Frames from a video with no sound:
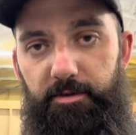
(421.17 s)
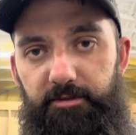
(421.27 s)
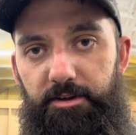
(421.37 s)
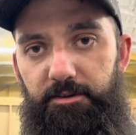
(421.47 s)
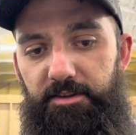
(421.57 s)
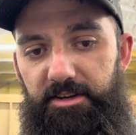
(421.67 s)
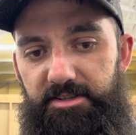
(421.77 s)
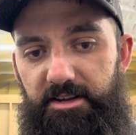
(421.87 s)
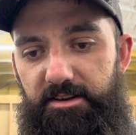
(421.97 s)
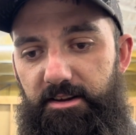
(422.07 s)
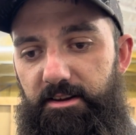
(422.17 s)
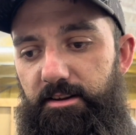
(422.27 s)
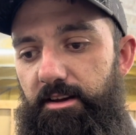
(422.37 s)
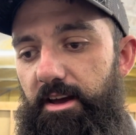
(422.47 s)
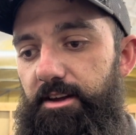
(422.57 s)
of other things I
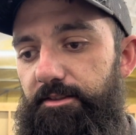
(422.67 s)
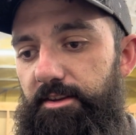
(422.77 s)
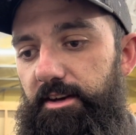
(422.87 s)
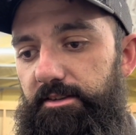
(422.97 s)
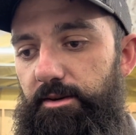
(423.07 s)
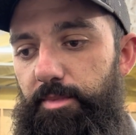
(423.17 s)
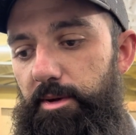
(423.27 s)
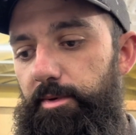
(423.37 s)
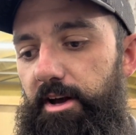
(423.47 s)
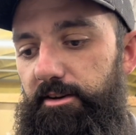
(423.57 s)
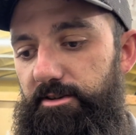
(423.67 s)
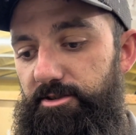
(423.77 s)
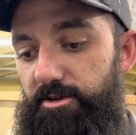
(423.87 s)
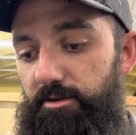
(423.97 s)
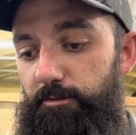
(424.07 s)
did and things that people had a
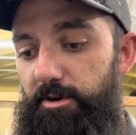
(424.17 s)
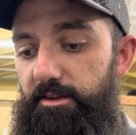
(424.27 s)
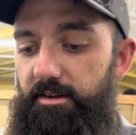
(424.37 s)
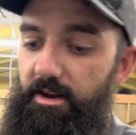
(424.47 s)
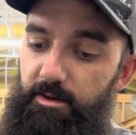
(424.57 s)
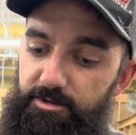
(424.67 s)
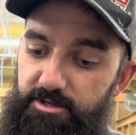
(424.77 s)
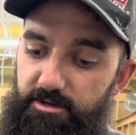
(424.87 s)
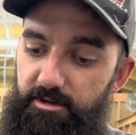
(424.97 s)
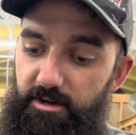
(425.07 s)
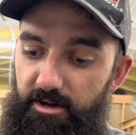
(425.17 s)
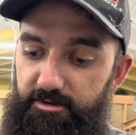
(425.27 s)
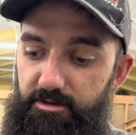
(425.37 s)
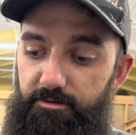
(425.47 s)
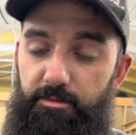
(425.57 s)
concern with, and I'm just going to talk
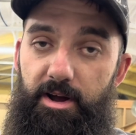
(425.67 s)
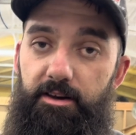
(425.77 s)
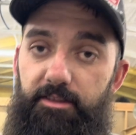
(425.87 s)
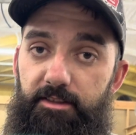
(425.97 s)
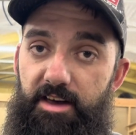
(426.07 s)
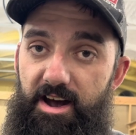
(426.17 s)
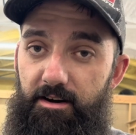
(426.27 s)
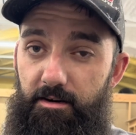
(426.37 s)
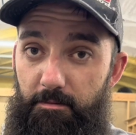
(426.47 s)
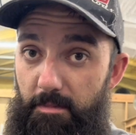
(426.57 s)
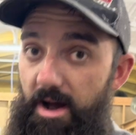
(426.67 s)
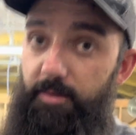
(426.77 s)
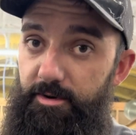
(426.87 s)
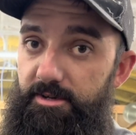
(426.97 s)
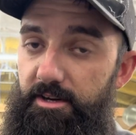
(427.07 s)
to you about that on my
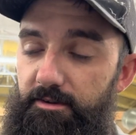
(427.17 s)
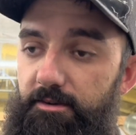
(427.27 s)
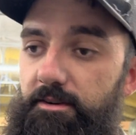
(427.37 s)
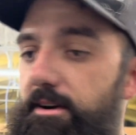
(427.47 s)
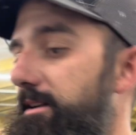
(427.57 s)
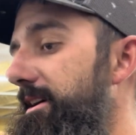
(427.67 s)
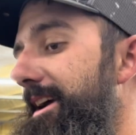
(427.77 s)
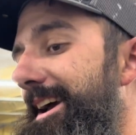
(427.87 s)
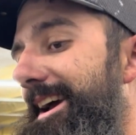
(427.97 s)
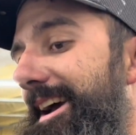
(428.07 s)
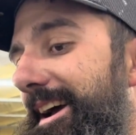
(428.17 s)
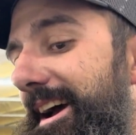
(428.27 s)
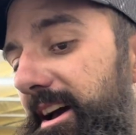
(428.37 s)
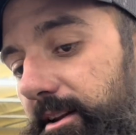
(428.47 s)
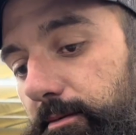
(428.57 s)
particular cart
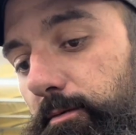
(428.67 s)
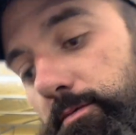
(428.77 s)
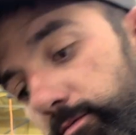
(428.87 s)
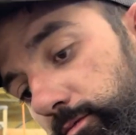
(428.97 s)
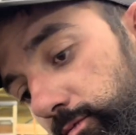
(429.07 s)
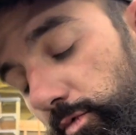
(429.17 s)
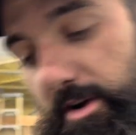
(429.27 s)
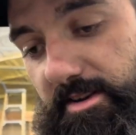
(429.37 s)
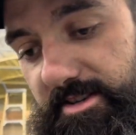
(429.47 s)
and what has